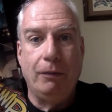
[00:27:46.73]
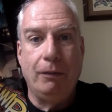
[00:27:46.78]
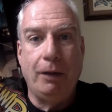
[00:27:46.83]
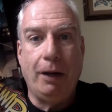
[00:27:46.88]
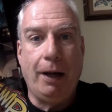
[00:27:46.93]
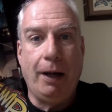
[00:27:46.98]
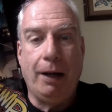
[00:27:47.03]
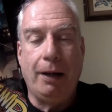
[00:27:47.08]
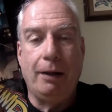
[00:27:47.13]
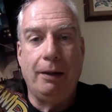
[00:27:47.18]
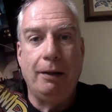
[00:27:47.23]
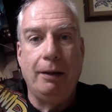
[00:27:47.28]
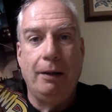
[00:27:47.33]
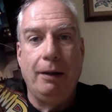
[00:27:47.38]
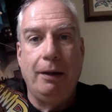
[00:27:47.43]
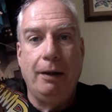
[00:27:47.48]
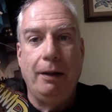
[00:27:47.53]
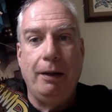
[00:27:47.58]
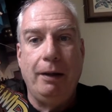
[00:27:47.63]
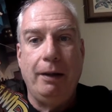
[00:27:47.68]
uh,
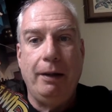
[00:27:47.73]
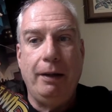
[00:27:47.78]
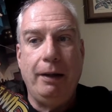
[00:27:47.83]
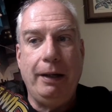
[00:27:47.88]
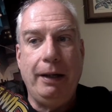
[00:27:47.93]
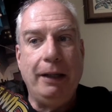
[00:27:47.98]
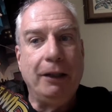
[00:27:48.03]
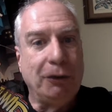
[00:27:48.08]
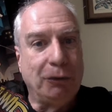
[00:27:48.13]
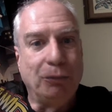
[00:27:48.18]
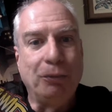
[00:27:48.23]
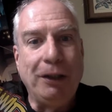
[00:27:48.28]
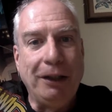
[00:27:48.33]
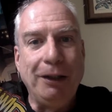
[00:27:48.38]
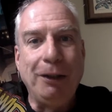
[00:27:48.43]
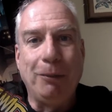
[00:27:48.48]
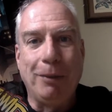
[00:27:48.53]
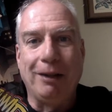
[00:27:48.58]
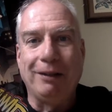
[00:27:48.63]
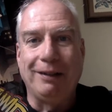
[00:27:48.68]
is
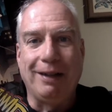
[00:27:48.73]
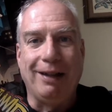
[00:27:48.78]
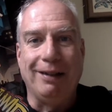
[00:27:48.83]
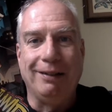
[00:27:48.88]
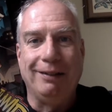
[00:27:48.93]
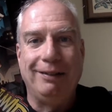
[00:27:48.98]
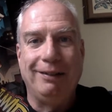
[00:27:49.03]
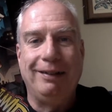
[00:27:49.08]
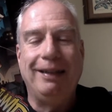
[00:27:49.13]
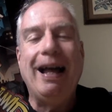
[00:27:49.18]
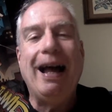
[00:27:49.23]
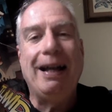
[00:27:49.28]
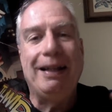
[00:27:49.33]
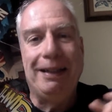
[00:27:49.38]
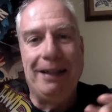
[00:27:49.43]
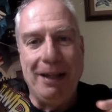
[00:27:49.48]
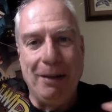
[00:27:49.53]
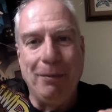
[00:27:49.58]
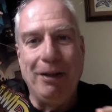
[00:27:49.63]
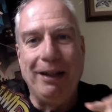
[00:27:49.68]
really well done. That
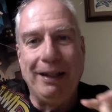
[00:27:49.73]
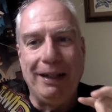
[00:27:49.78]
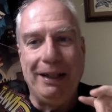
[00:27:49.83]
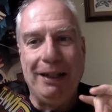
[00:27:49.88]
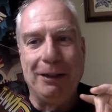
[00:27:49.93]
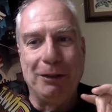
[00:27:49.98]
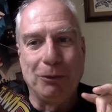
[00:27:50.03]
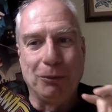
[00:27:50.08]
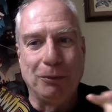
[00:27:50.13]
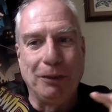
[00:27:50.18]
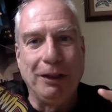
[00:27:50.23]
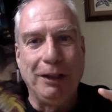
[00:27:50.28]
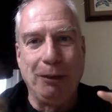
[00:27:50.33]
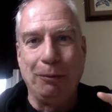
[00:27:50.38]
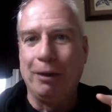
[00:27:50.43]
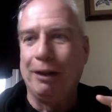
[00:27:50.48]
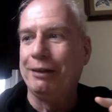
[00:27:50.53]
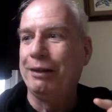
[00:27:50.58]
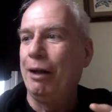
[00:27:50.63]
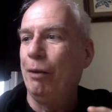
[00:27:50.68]
gimmick is really
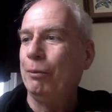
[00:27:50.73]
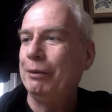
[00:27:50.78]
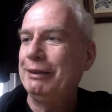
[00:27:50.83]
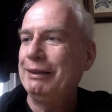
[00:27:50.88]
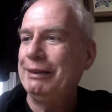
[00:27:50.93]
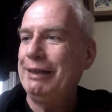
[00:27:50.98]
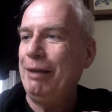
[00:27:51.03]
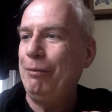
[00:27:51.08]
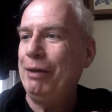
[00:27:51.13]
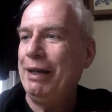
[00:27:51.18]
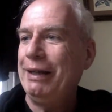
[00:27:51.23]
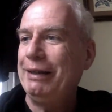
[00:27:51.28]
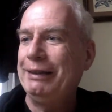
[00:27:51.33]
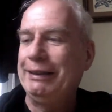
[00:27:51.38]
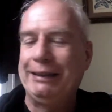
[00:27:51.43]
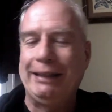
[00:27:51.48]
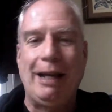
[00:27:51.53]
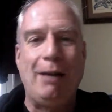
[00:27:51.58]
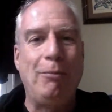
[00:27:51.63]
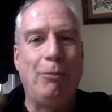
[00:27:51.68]
well done. What's his name again?
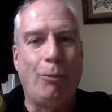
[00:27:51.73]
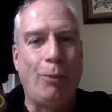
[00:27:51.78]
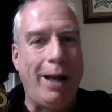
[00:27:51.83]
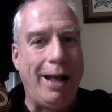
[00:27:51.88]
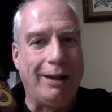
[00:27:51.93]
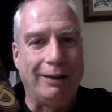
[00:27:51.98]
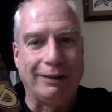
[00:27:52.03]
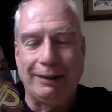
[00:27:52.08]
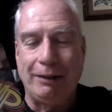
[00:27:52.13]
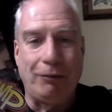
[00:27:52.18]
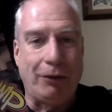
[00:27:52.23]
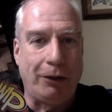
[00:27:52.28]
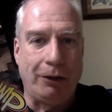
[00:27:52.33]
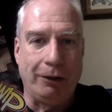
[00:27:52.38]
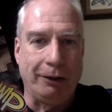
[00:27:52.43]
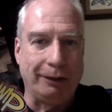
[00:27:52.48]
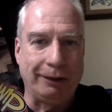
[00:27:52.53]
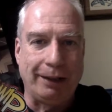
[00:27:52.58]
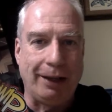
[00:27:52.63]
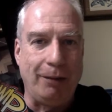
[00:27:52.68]
Zeb Wells. Never heard
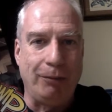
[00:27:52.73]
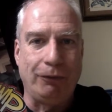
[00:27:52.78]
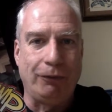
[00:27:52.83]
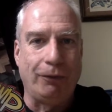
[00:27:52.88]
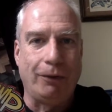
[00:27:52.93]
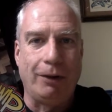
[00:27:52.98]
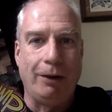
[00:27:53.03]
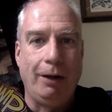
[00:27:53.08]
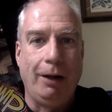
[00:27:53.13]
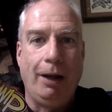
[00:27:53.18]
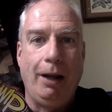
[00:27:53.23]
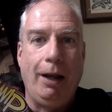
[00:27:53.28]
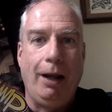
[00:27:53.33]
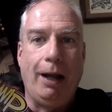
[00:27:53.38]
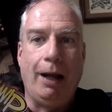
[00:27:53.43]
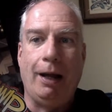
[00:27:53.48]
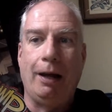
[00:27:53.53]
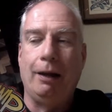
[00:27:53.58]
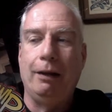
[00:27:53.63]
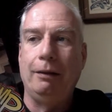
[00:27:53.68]
of this guy before.
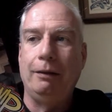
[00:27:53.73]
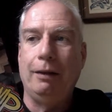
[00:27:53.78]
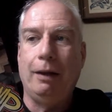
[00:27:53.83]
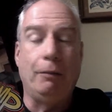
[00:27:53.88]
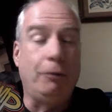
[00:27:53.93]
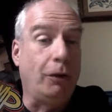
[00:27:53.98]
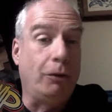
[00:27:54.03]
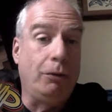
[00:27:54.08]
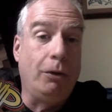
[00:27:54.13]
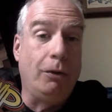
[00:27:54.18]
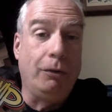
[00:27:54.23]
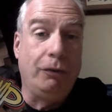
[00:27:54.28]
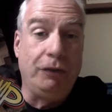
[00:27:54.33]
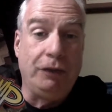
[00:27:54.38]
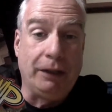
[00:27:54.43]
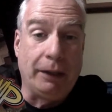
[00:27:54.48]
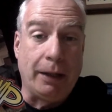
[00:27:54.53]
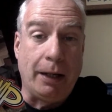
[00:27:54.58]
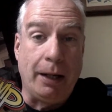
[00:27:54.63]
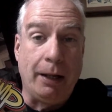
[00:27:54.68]
Uh, I don't know if
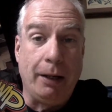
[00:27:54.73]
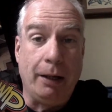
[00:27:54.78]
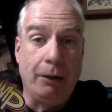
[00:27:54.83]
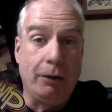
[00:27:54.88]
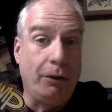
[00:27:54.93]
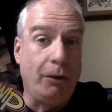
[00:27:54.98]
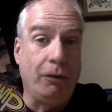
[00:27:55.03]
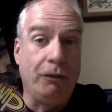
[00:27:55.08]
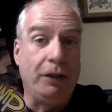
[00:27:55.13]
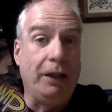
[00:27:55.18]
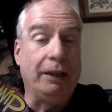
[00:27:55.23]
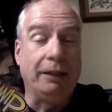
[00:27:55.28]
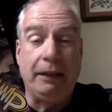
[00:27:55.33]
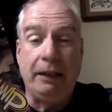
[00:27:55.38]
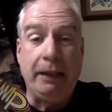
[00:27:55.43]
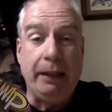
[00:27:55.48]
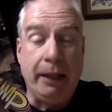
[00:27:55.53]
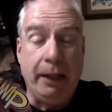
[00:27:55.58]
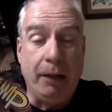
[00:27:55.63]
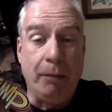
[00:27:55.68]
he's a guy. I don't know if he has
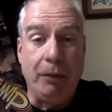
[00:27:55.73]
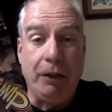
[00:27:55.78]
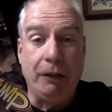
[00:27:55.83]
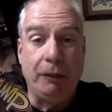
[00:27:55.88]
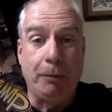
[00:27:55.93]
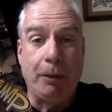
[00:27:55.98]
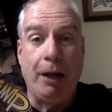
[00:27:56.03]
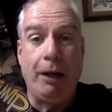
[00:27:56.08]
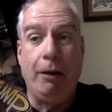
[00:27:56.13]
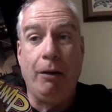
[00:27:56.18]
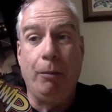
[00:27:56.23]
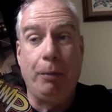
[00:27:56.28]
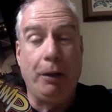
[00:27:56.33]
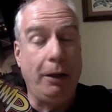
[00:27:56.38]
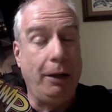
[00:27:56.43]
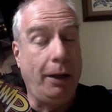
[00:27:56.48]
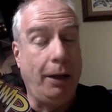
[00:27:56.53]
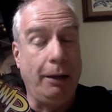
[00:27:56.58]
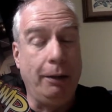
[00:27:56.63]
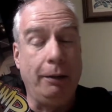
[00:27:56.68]
he, him in his bio,
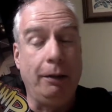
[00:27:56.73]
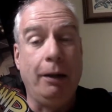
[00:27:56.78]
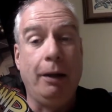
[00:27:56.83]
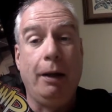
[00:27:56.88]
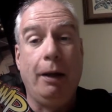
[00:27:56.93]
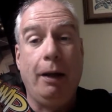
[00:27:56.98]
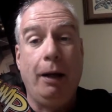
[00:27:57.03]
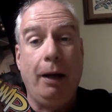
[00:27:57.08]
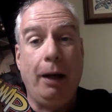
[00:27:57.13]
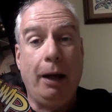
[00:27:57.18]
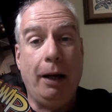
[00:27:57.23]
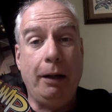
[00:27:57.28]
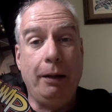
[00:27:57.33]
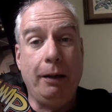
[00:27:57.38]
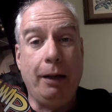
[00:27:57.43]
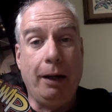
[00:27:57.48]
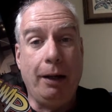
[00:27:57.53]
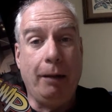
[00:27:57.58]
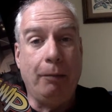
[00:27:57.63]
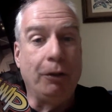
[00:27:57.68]
but uh,
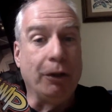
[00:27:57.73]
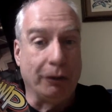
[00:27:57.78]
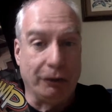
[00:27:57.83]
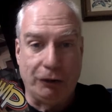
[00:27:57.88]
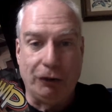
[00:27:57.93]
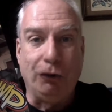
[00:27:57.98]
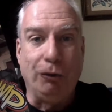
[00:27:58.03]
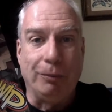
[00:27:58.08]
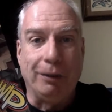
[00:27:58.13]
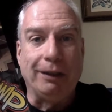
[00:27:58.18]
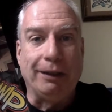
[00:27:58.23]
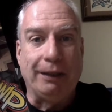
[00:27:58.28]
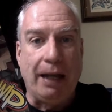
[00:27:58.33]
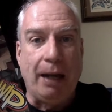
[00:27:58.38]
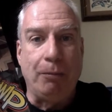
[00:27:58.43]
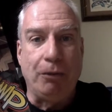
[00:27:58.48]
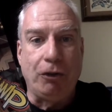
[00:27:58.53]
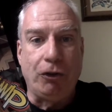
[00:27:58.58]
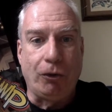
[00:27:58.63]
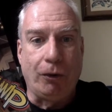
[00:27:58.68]
I'm going to assume that
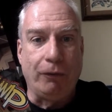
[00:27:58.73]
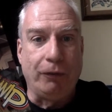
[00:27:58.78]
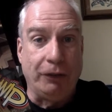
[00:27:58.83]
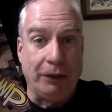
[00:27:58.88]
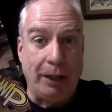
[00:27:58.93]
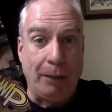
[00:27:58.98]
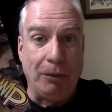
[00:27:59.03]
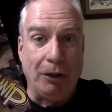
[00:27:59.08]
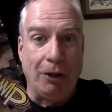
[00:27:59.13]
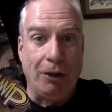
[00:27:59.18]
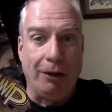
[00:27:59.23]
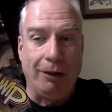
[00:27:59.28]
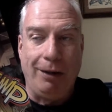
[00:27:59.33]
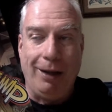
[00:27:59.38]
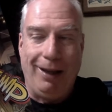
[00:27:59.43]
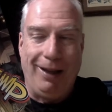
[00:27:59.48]
Zeb is short for Zebulon.